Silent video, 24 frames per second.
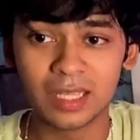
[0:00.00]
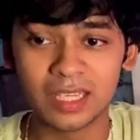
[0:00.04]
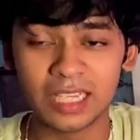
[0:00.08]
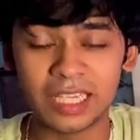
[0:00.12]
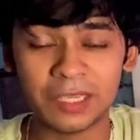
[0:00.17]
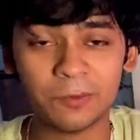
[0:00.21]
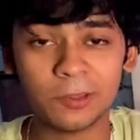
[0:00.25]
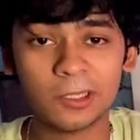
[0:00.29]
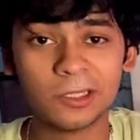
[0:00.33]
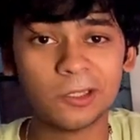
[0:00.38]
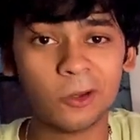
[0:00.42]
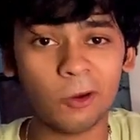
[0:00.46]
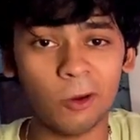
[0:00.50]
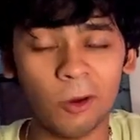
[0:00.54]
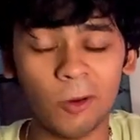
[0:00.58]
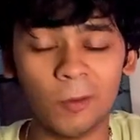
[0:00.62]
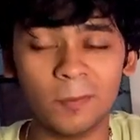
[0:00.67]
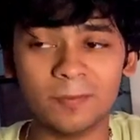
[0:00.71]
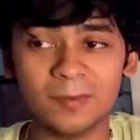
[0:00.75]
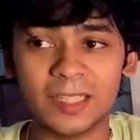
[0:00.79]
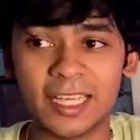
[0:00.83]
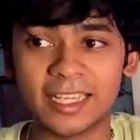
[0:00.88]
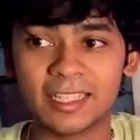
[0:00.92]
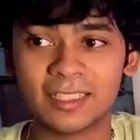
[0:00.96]
Even though
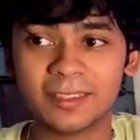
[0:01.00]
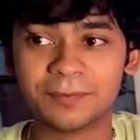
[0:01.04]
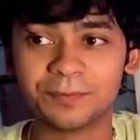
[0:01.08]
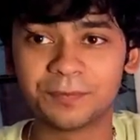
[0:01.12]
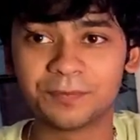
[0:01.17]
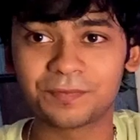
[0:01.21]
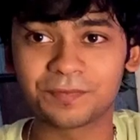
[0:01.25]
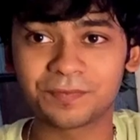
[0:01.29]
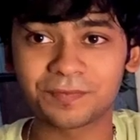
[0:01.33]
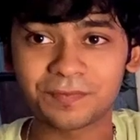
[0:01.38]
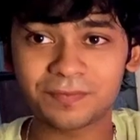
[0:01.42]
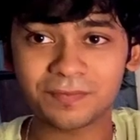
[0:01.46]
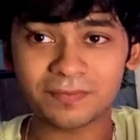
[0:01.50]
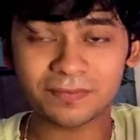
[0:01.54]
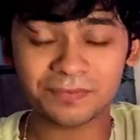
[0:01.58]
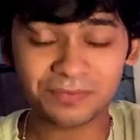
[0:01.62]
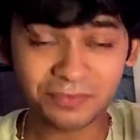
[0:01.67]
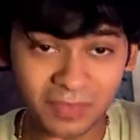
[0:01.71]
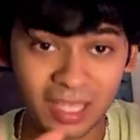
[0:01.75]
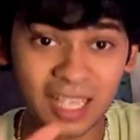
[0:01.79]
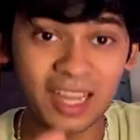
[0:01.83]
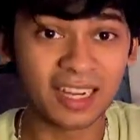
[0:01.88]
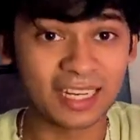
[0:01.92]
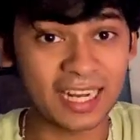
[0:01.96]
like
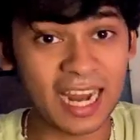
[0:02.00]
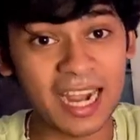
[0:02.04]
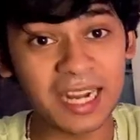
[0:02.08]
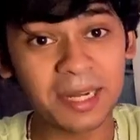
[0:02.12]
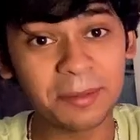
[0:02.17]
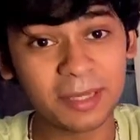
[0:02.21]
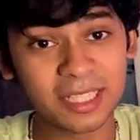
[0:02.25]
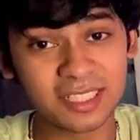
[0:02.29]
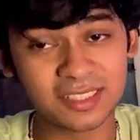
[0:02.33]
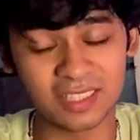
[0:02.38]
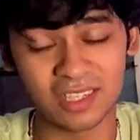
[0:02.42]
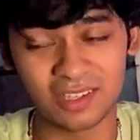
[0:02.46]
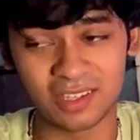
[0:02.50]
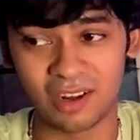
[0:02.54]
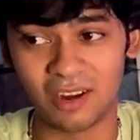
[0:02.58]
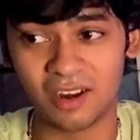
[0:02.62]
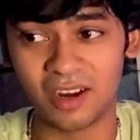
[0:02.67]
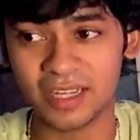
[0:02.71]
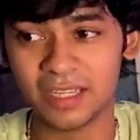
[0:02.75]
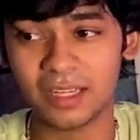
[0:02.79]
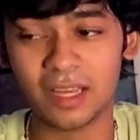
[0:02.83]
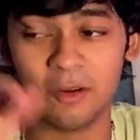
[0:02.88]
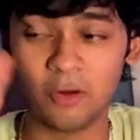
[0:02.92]
academics are hard.